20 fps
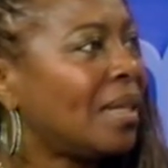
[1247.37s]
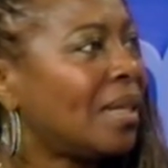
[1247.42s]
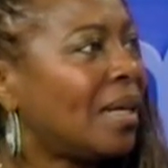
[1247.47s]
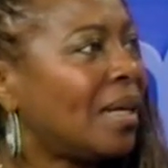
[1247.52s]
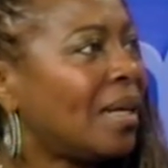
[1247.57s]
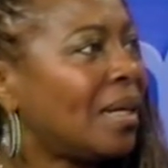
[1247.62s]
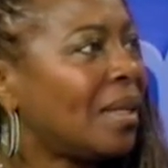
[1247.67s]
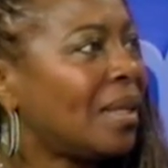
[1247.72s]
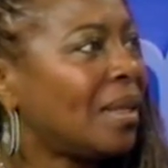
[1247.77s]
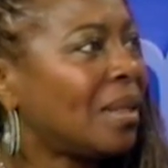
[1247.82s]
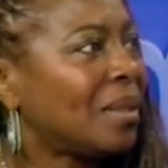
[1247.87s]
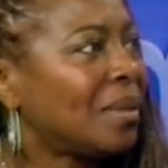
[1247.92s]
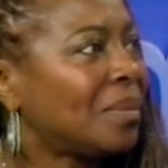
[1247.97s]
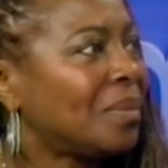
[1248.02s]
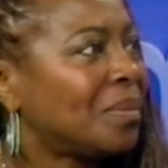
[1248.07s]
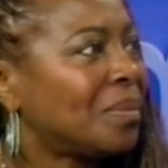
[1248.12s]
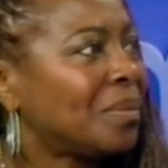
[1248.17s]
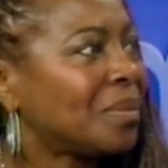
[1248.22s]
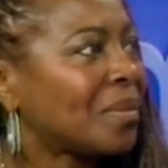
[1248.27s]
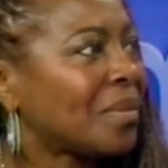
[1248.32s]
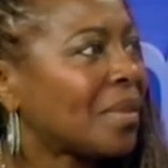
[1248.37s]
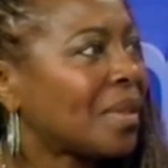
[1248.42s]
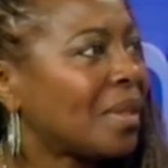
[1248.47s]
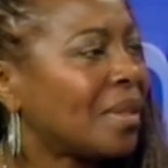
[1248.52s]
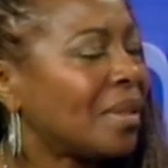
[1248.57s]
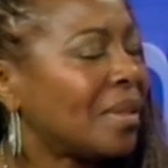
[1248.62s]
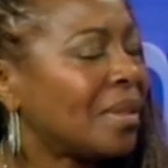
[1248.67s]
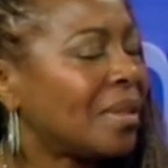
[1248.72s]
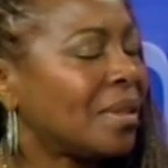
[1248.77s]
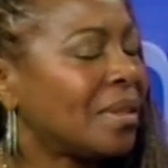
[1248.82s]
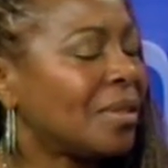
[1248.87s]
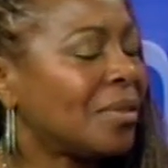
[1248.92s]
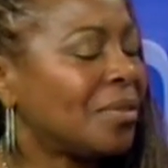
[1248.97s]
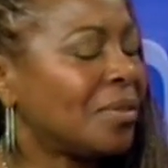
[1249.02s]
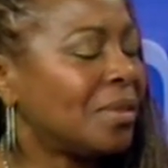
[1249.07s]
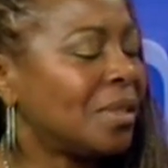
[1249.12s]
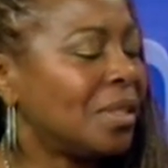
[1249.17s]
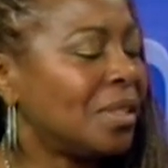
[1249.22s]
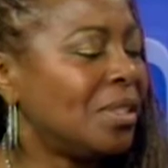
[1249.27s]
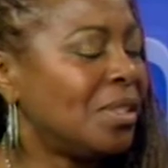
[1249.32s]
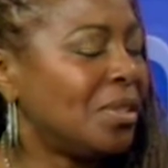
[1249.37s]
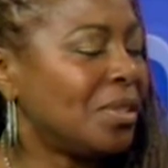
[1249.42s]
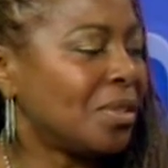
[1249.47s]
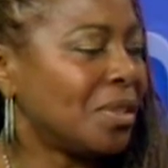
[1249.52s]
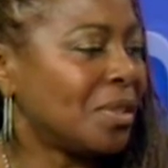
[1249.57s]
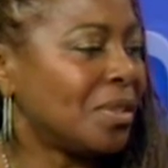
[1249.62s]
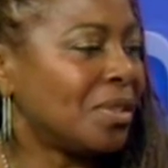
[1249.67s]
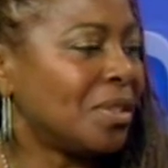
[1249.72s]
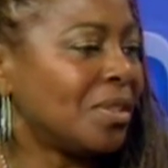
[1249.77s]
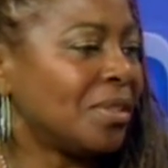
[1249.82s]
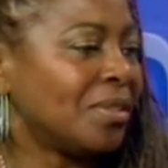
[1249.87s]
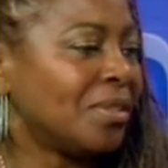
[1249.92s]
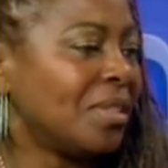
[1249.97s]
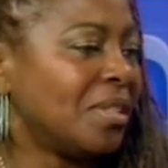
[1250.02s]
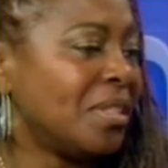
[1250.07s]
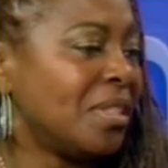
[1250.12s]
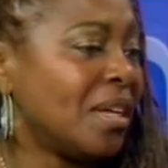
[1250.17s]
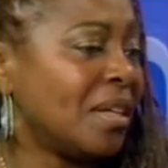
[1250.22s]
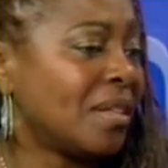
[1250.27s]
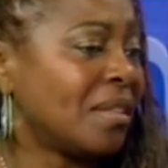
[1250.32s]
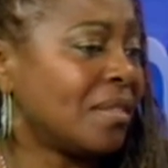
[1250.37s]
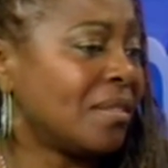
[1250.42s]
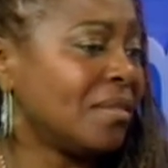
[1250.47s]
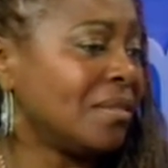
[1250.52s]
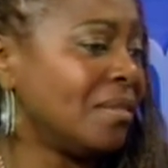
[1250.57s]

um, the, you know, the, the, the, young